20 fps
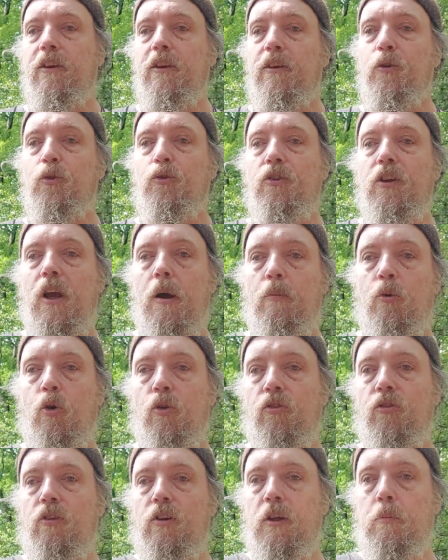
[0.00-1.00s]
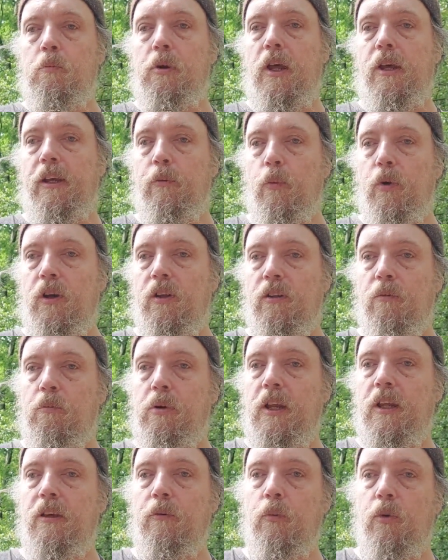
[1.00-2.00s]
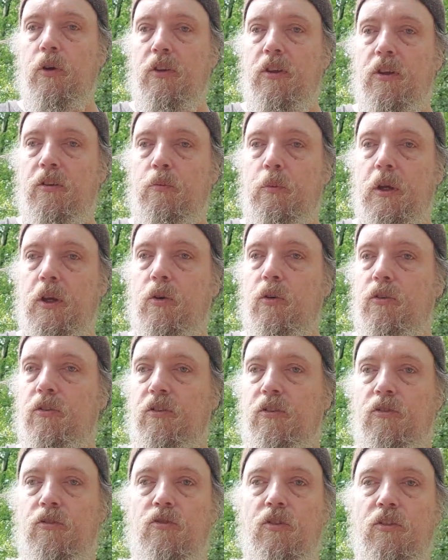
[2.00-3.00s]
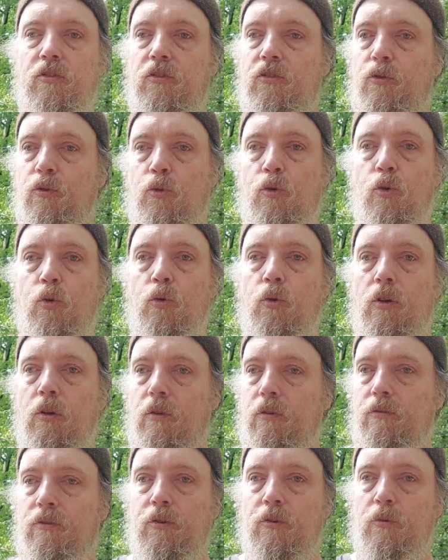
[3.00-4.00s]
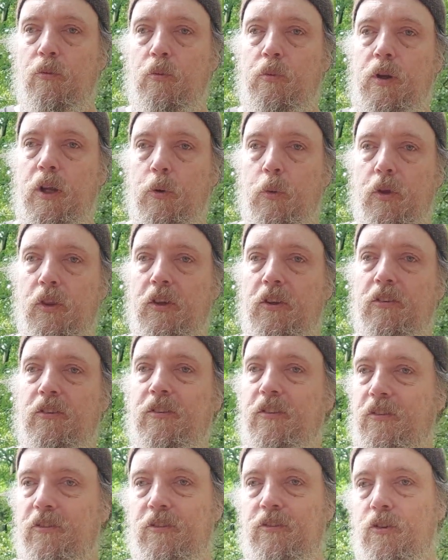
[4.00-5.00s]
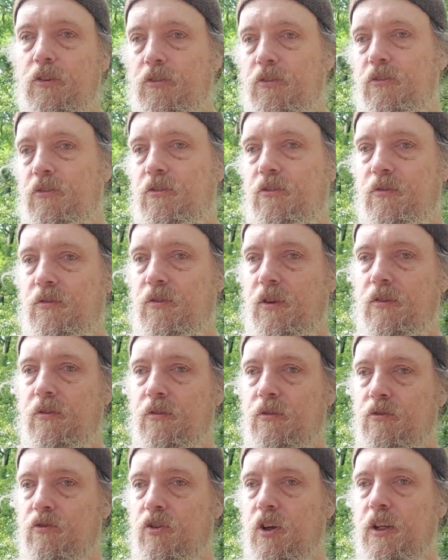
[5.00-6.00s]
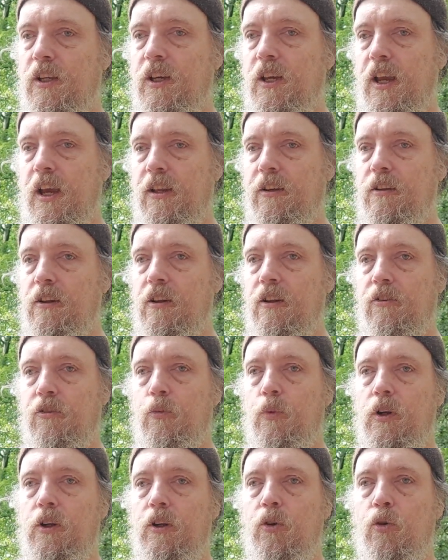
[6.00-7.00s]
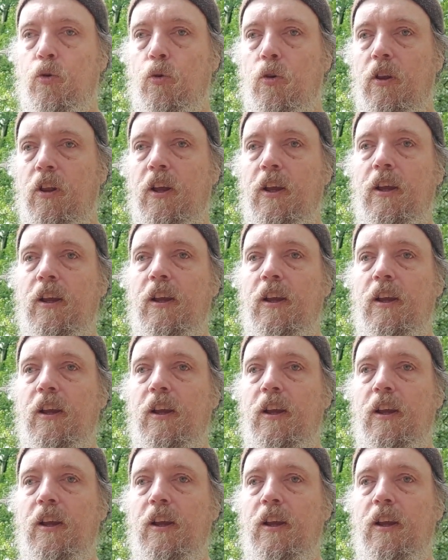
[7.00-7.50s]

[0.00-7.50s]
You see, I'm constantly playing with it because it's just so cool to play with it. It's just the chunky handle is really cool.